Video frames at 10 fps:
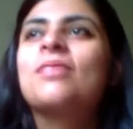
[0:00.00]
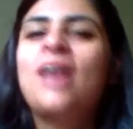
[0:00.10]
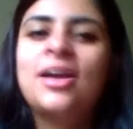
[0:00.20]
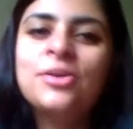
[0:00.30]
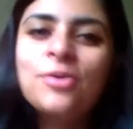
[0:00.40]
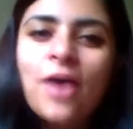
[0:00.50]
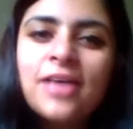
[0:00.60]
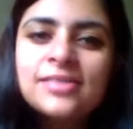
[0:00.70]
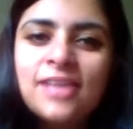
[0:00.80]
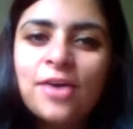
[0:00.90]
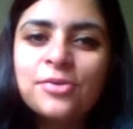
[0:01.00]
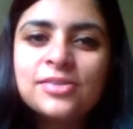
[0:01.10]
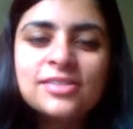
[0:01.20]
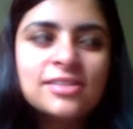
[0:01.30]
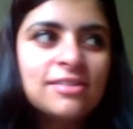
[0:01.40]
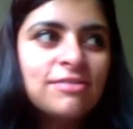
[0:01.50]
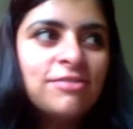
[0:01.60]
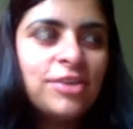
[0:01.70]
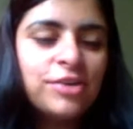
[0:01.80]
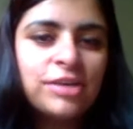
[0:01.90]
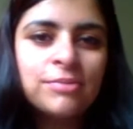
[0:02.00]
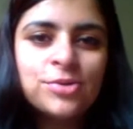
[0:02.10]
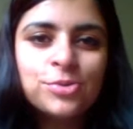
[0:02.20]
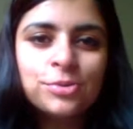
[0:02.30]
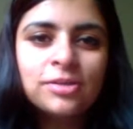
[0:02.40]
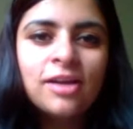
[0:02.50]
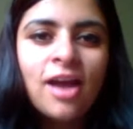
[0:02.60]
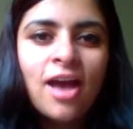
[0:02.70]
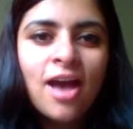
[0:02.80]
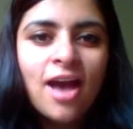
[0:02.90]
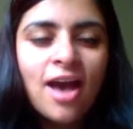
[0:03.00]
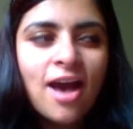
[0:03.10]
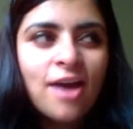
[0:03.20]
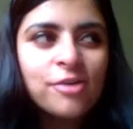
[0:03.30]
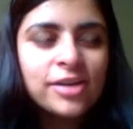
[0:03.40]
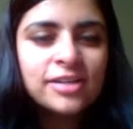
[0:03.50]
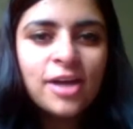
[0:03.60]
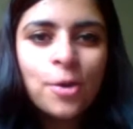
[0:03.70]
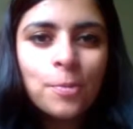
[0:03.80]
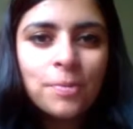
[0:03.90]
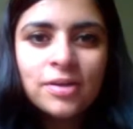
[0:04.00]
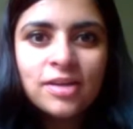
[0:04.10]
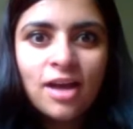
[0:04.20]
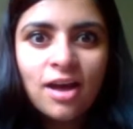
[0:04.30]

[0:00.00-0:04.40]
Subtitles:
I know I sound very immature right now, but